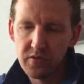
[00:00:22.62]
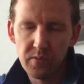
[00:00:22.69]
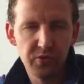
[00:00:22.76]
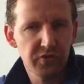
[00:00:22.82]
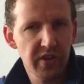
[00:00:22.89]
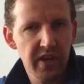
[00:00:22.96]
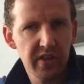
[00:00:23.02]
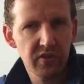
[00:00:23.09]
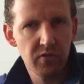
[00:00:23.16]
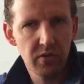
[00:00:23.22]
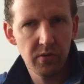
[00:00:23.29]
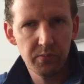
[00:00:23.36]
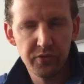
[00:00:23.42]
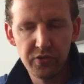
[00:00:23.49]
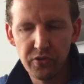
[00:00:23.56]
So I'm just getting this
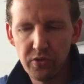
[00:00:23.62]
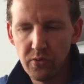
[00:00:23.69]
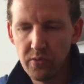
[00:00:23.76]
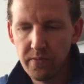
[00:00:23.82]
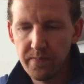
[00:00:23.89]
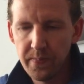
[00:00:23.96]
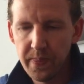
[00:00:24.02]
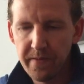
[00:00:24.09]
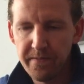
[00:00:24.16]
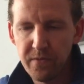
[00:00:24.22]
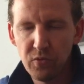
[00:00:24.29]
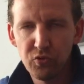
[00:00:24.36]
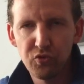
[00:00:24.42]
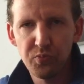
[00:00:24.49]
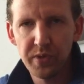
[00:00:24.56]
one up to
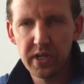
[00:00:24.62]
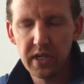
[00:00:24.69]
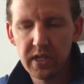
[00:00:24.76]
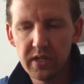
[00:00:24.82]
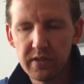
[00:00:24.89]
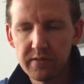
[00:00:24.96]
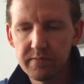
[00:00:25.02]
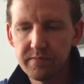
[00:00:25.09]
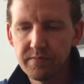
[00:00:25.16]
full speed